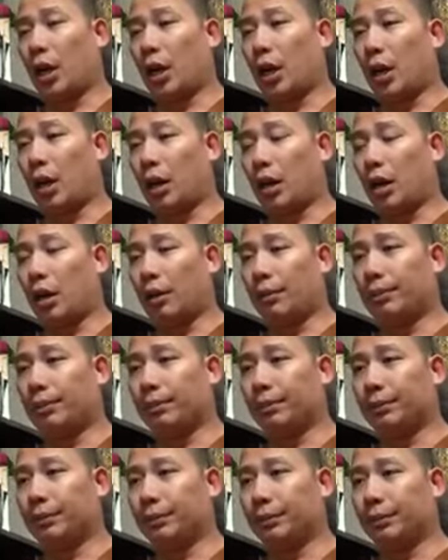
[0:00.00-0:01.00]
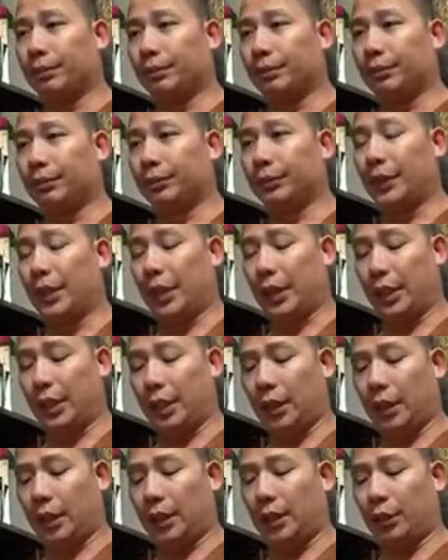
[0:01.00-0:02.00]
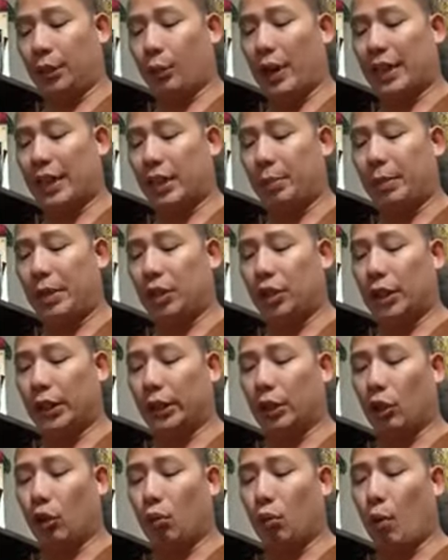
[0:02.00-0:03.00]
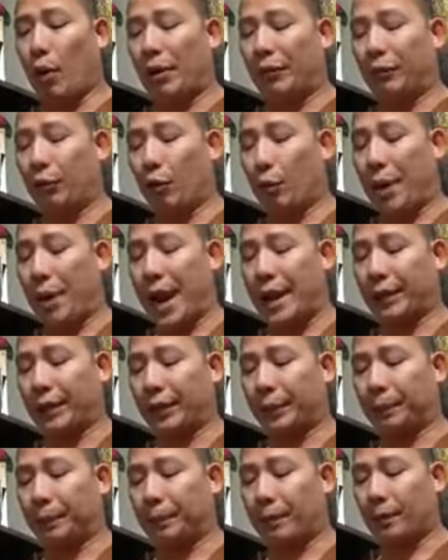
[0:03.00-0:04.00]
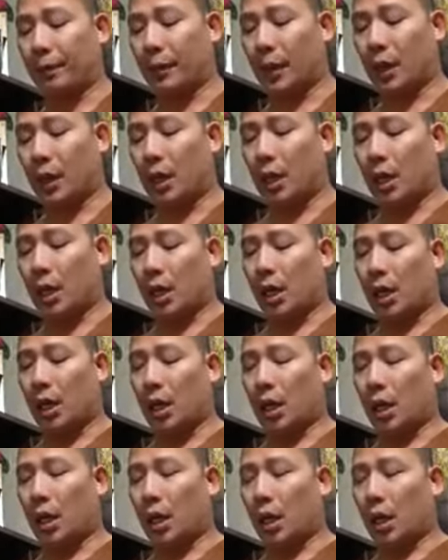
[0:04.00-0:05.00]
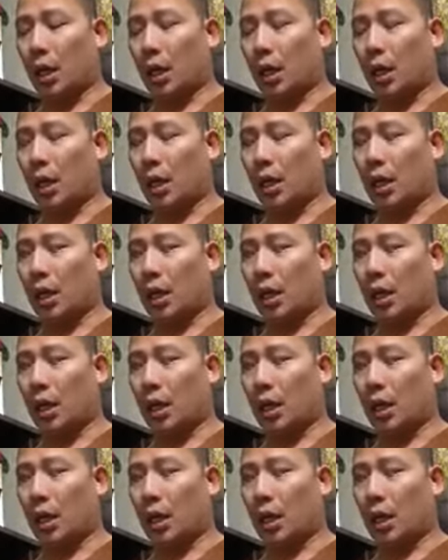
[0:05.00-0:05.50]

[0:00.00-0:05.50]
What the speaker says: the right speech in the Noble Way, full path.